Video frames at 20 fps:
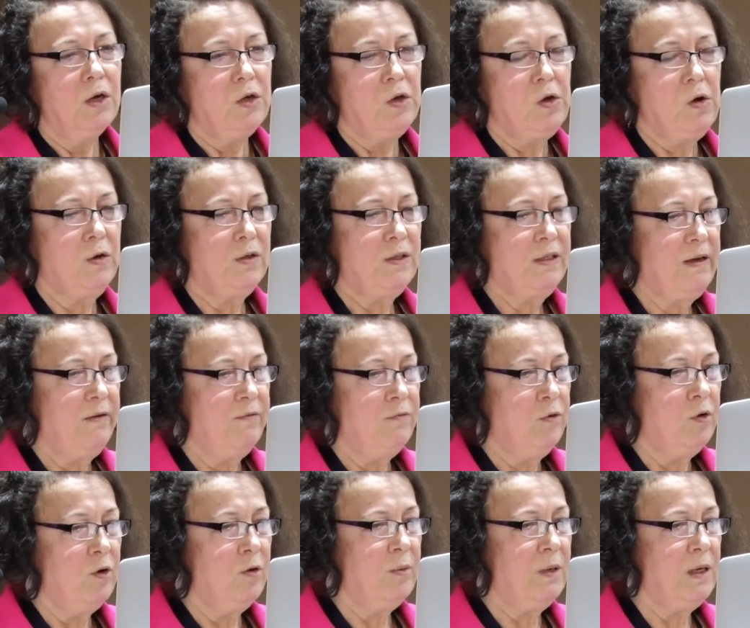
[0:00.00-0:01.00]
girls
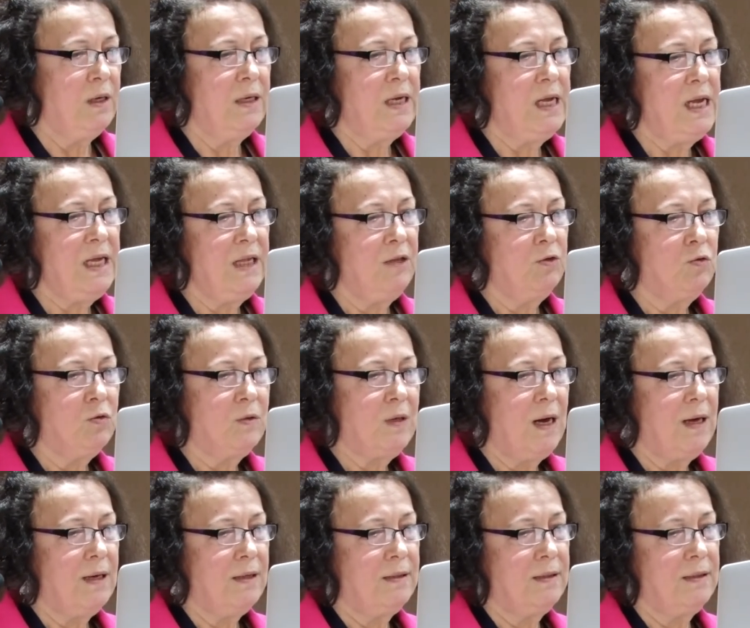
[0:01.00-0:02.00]
and women in
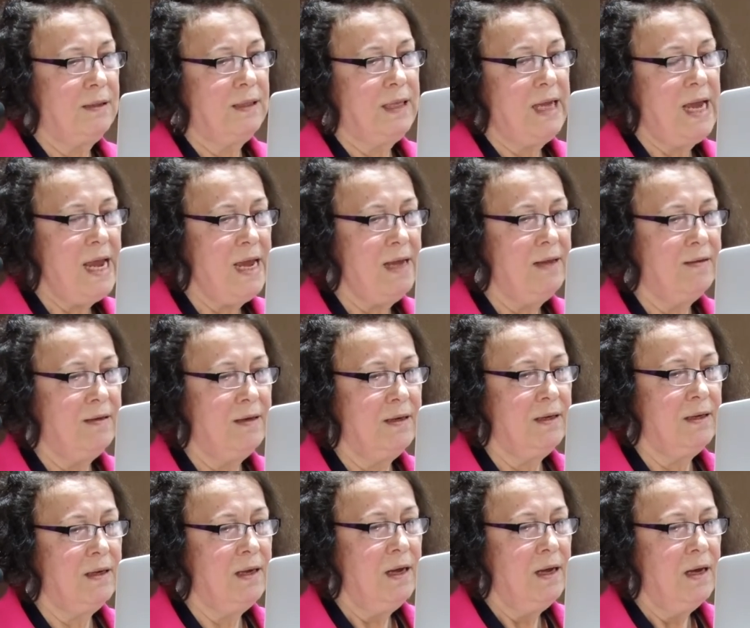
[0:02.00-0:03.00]

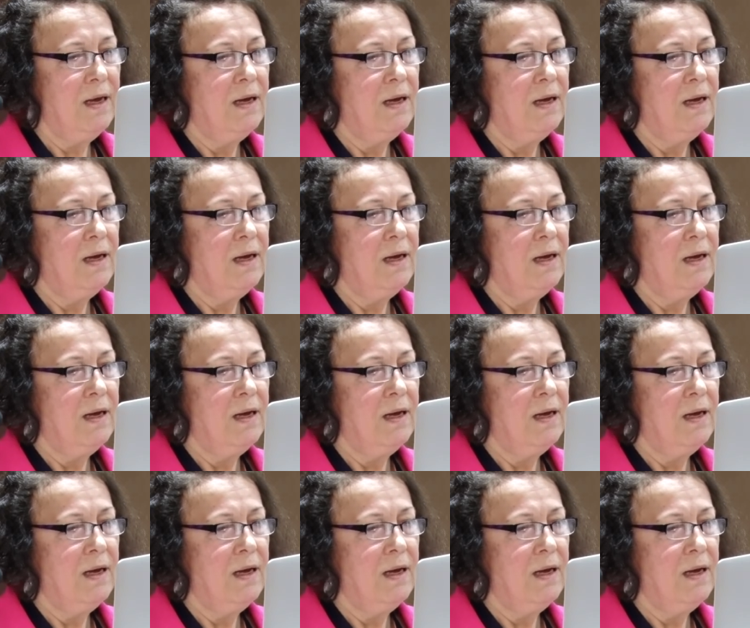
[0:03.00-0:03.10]
2018.